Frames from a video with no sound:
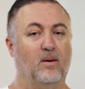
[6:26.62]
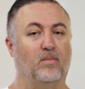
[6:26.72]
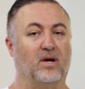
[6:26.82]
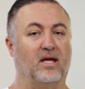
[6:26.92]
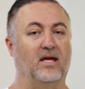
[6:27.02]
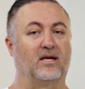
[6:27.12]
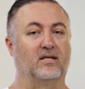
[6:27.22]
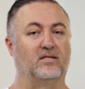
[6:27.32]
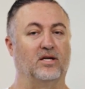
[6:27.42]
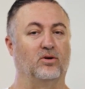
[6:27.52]
But he
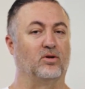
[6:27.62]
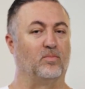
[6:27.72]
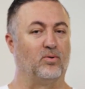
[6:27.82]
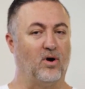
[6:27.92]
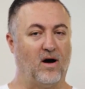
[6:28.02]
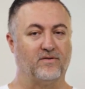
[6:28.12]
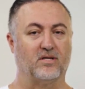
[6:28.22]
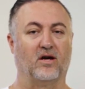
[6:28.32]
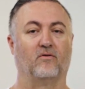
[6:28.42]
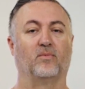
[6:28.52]
continued to
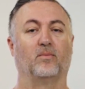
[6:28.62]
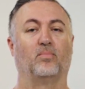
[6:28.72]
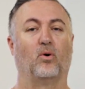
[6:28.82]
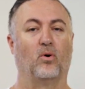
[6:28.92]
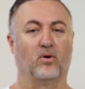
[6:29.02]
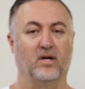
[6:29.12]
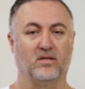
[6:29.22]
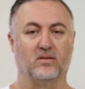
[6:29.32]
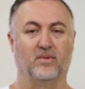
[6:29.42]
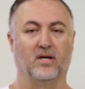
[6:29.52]
prophesy over me, pour
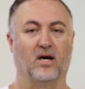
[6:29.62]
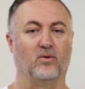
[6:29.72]
into me.